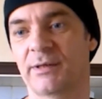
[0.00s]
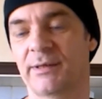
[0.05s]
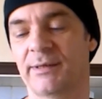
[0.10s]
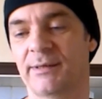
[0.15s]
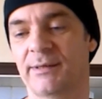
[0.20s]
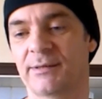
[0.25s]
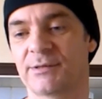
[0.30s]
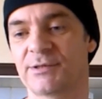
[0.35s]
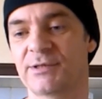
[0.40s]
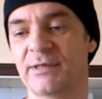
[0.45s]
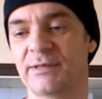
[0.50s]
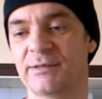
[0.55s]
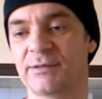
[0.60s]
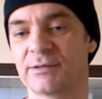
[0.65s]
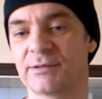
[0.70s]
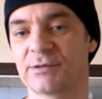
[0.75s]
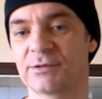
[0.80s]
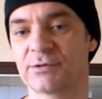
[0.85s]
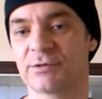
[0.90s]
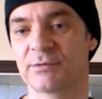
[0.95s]
uh,
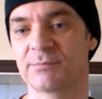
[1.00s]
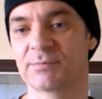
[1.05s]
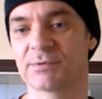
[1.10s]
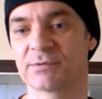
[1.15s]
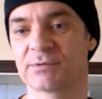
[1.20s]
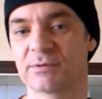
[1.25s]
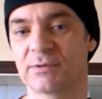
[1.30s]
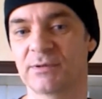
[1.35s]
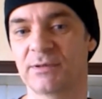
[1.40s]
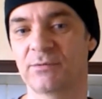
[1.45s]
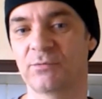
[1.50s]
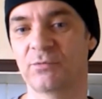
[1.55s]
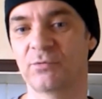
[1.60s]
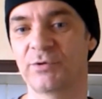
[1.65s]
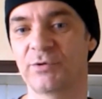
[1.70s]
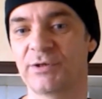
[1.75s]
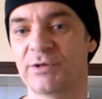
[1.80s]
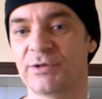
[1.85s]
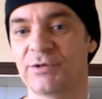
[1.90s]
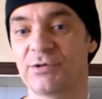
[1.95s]
cylinder types,
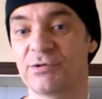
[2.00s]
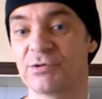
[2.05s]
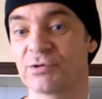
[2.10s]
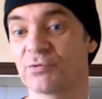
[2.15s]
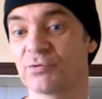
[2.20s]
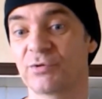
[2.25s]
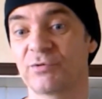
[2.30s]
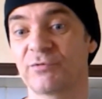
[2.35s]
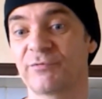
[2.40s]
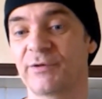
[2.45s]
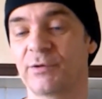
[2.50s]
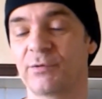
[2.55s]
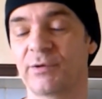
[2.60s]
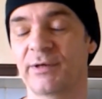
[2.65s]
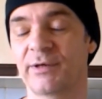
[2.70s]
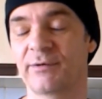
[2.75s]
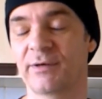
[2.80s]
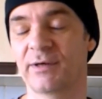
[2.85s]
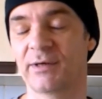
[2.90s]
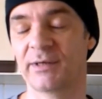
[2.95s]
or you could use oil
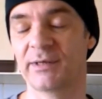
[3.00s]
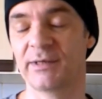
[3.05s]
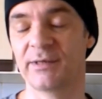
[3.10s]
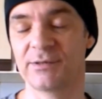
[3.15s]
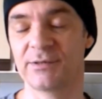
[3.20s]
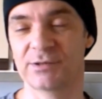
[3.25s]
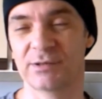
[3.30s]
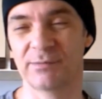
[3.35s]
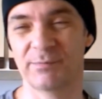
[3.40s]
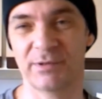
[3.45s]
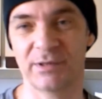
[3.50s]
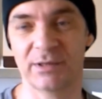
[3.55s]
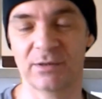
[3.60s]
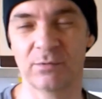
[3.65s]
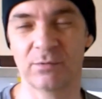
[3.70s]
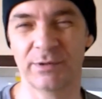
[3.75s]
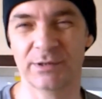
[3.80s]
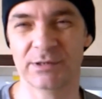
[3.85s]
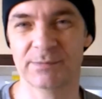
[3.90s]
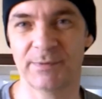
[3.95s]
fill uh, heater, but they're
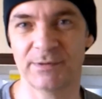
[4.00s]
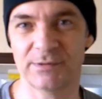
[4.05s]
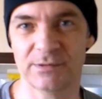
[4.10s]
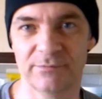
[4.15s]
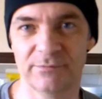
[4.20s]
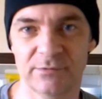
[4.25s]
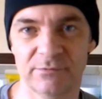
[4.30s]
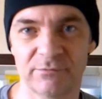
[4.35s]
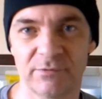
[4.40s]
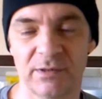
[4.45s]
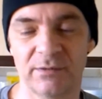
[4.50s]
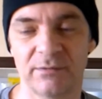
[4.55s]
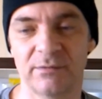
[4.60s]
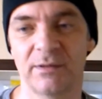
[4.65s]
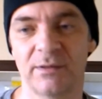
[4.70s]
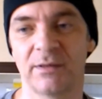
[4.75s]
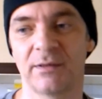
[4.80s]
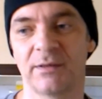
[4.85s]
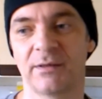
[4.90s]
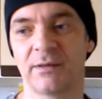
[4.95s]
quite expensive to run.